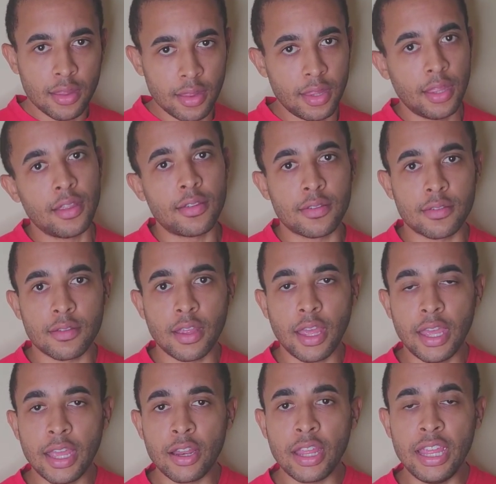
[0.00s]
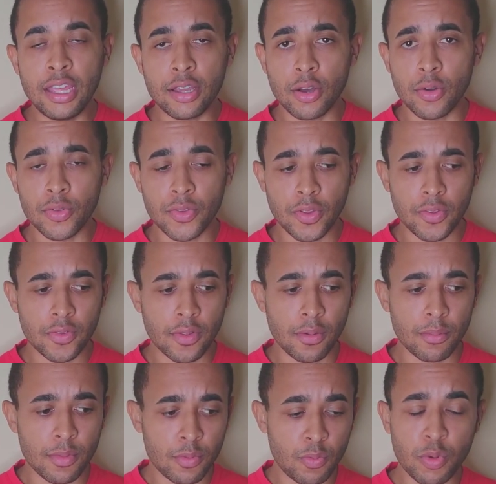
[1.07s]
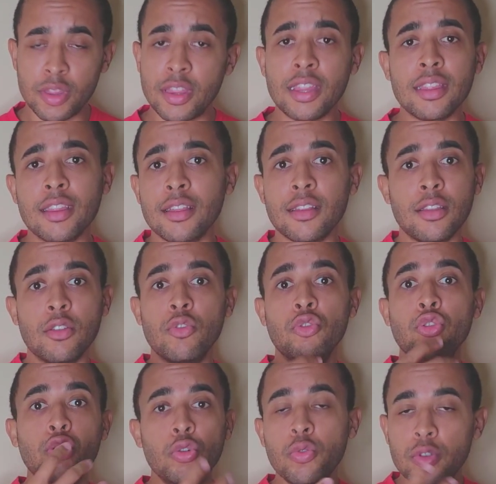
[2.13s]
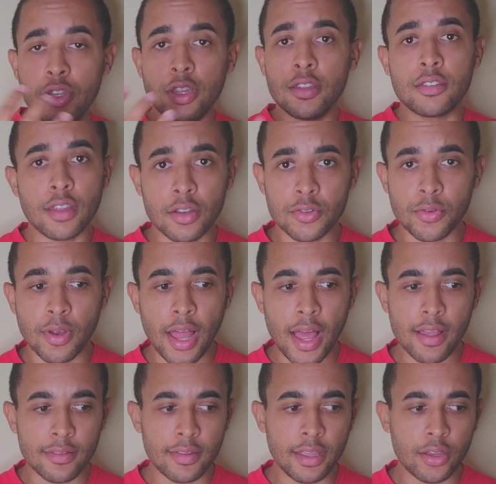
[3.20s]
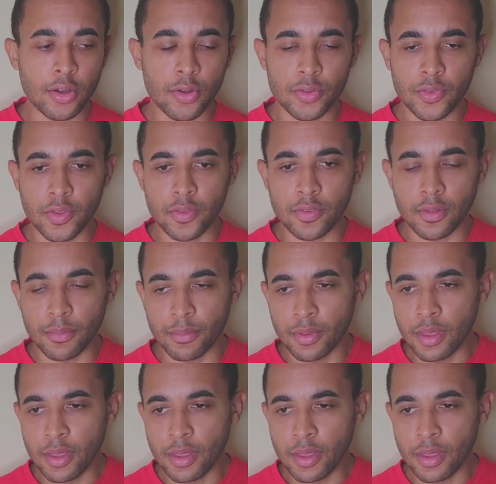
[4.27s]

this in ecosystem within the new decentralized ecosystem